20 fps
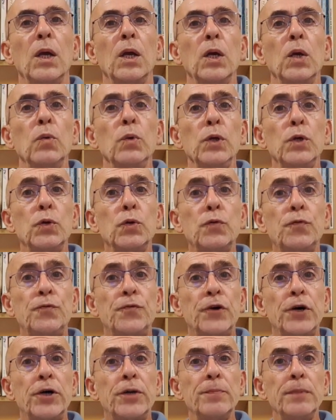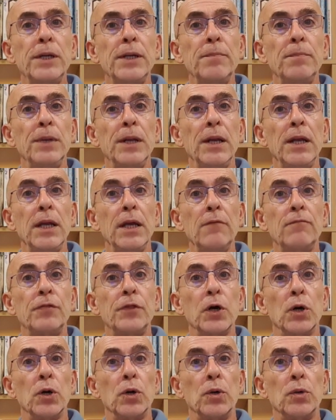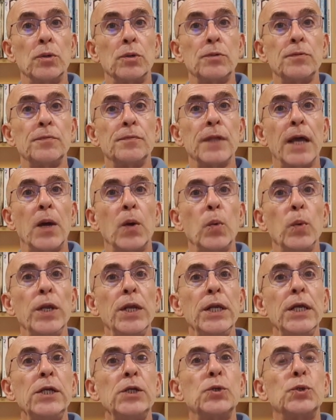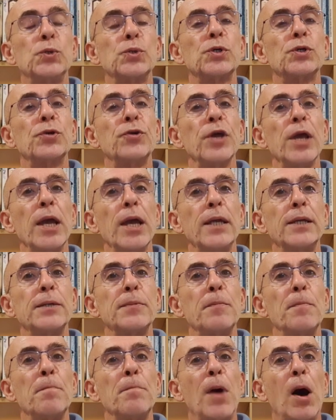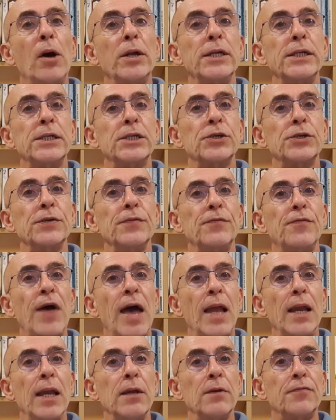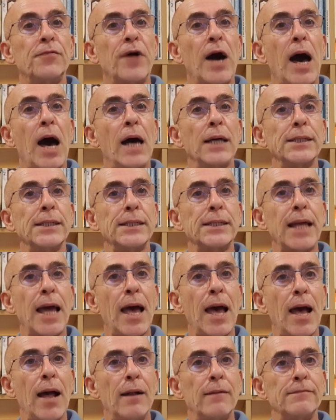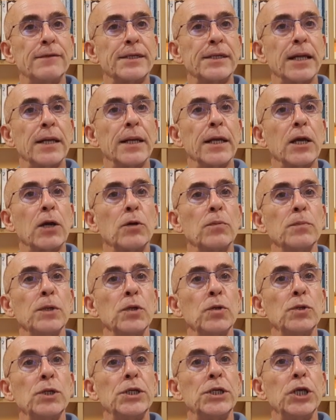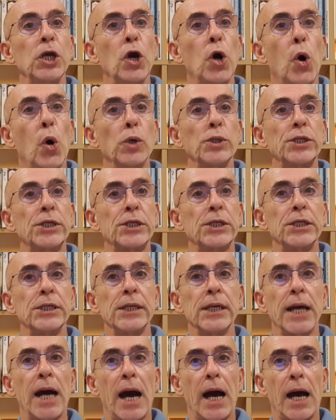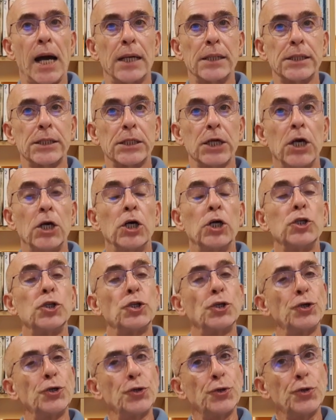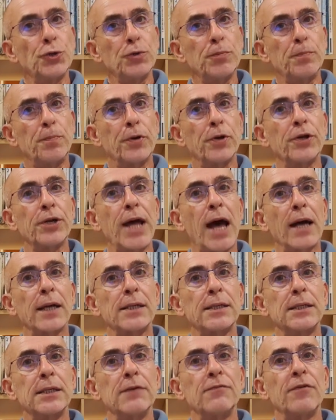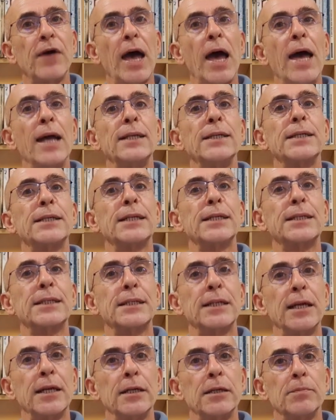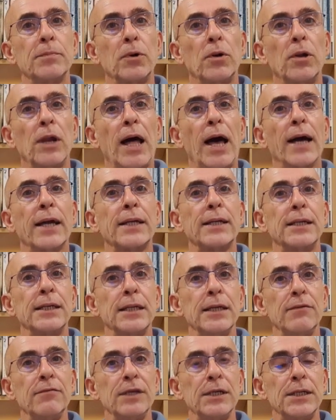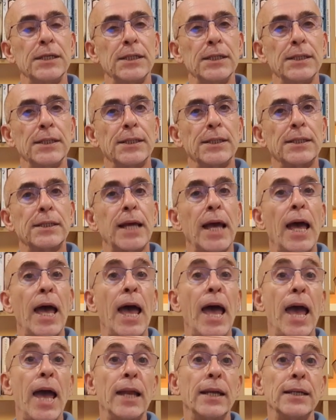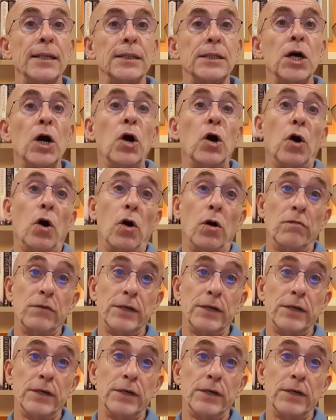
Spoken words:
We do firmly believe, though, that we need to create monetary value for ourselves and the community hosting us through productive and sustainable activities and over